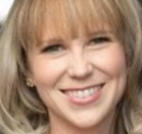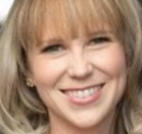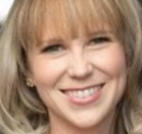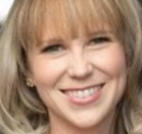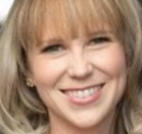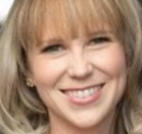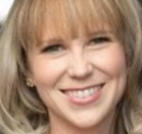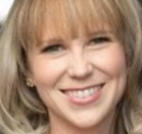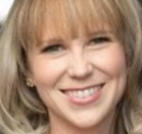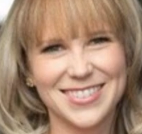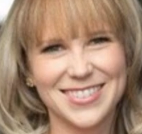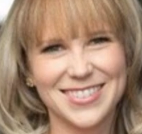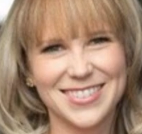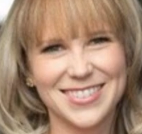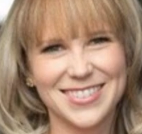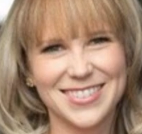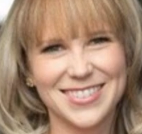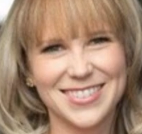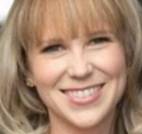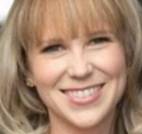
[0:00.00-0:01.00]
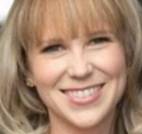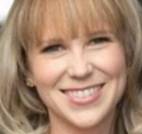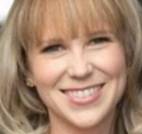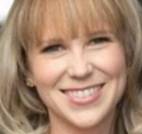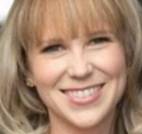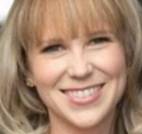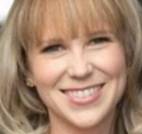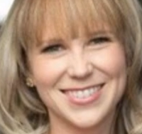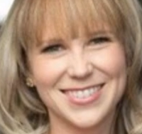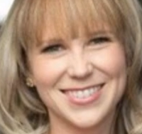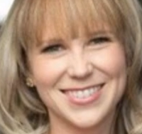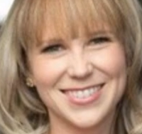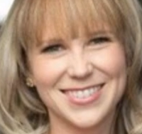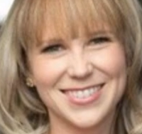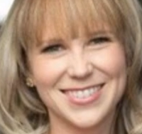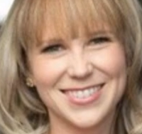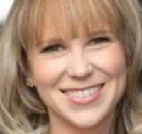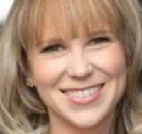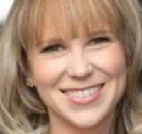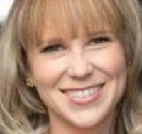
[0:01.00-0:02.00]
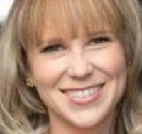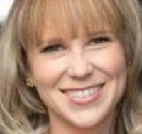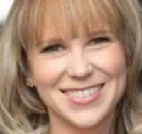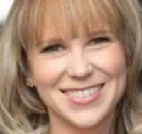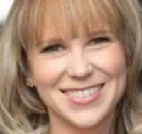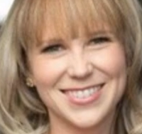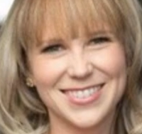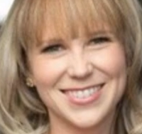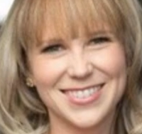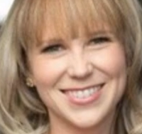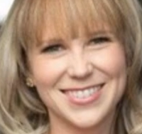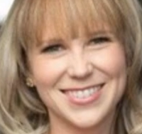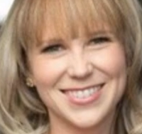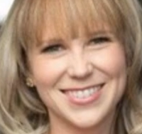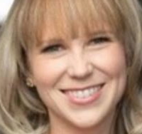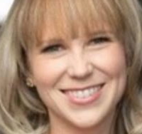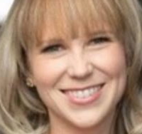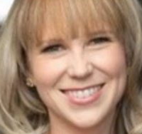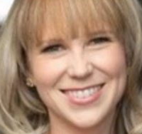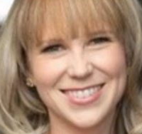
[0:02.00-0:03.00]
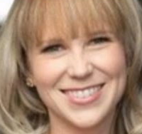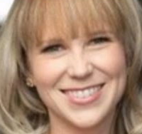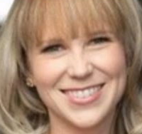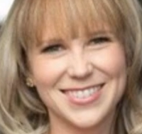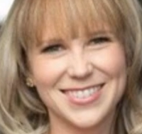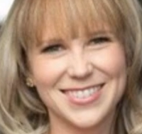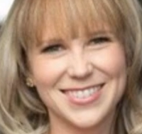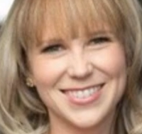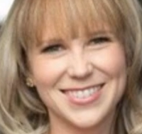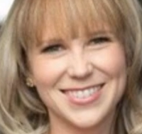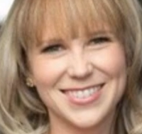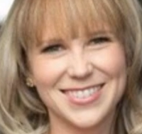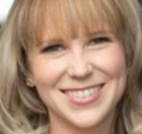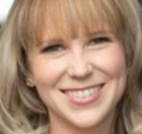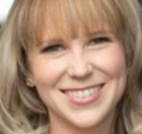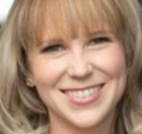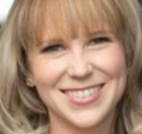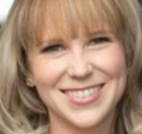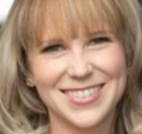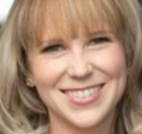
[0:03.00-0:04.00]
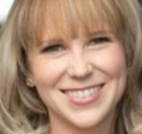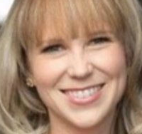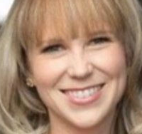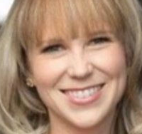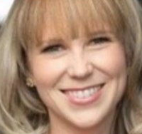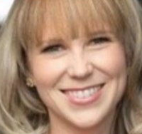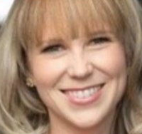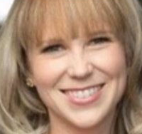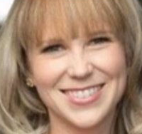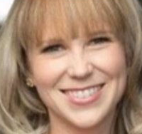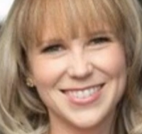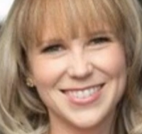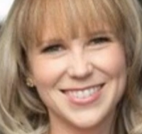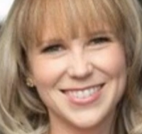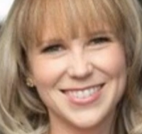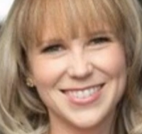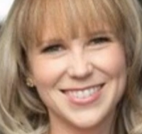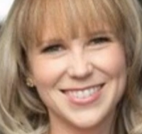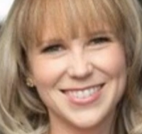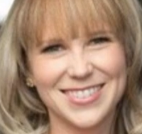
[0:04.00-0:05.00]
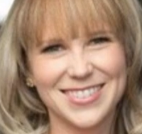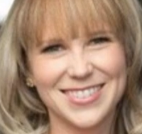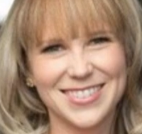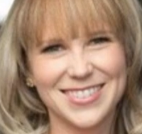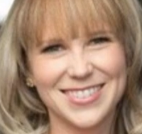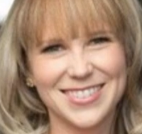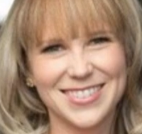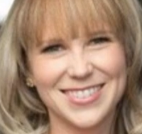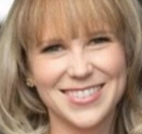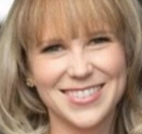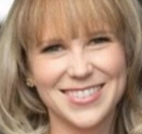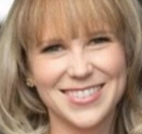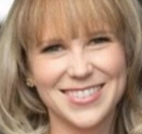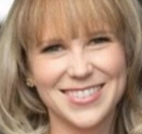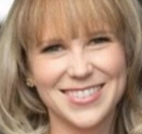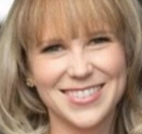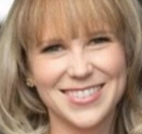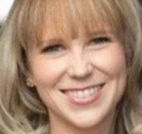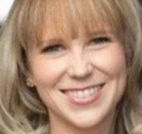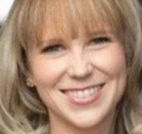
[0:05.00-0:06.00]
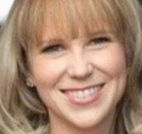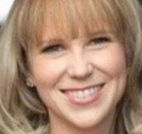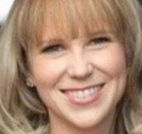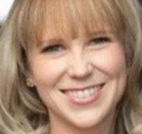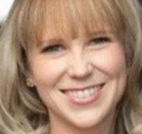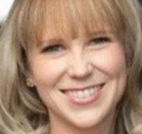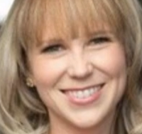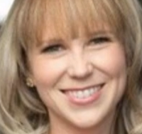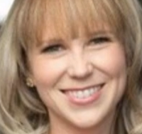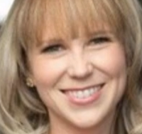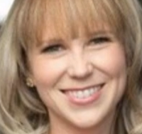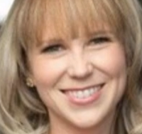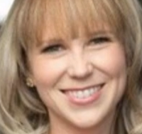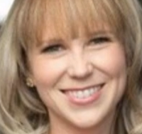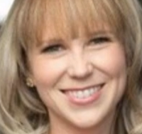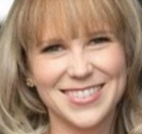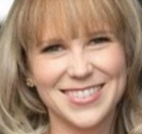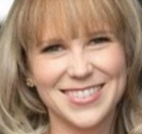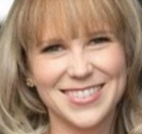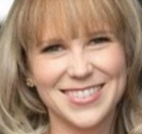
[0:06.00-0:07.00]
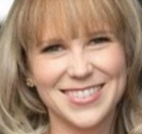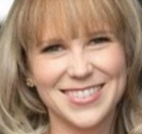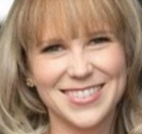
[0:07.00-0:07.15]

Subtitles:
The face doesn't move, so there is nothing to read.